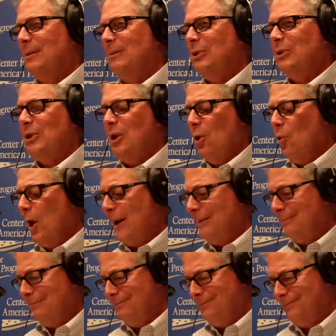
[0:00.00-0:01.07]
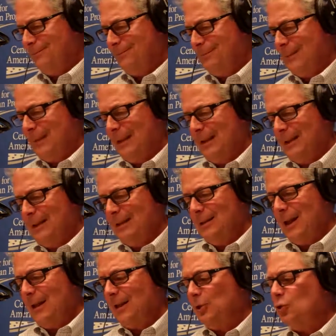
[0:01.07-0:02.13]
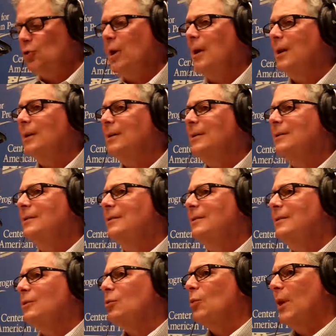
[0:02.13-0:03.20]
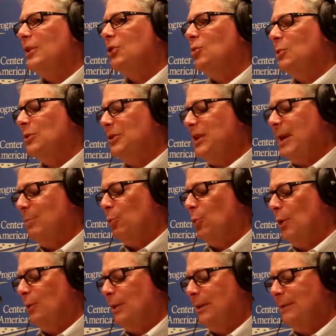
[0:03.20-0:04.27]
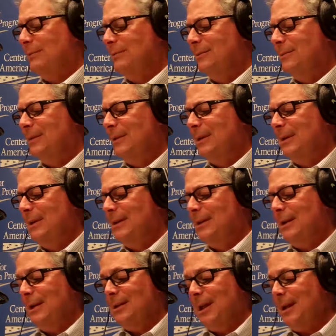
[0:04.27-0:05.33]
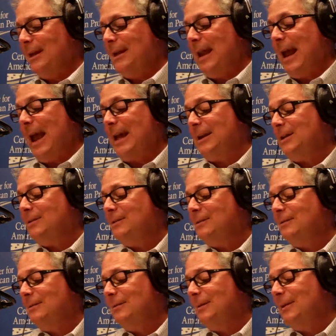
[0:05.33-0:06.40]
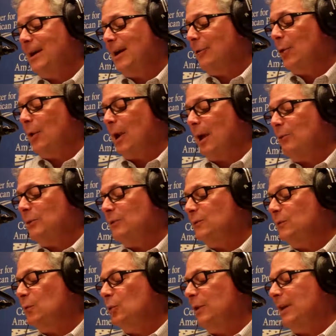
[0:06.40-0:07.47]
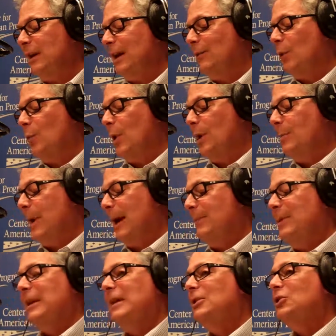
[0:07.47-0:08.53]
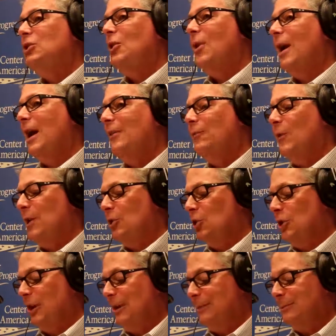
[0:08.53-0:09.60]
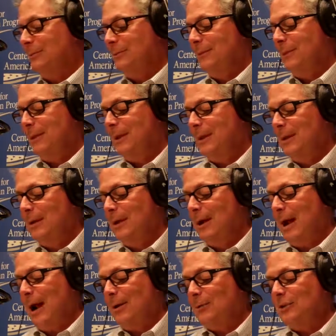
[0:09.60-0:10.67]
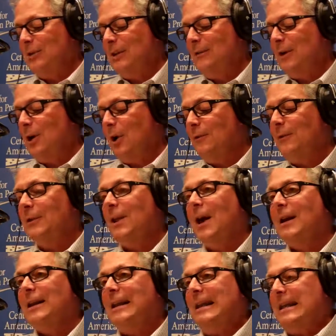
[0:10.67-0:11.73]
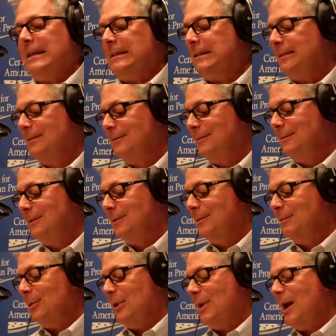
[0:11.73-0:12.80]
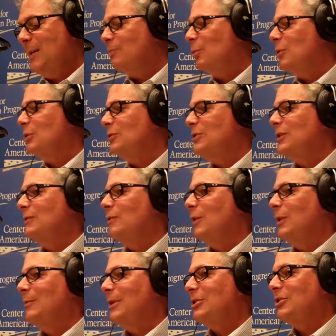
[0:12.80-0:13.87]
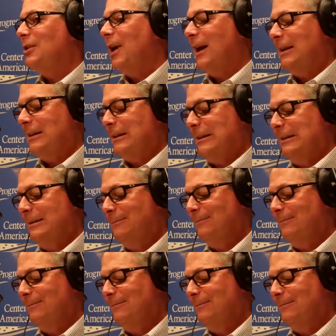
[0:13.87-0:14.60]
But you know what? Like a drug, the rush was temporary. And like an addict, I thought I was fooling everyone by being so high-functioning. I was giving off a lot of heat, but not producing very much light.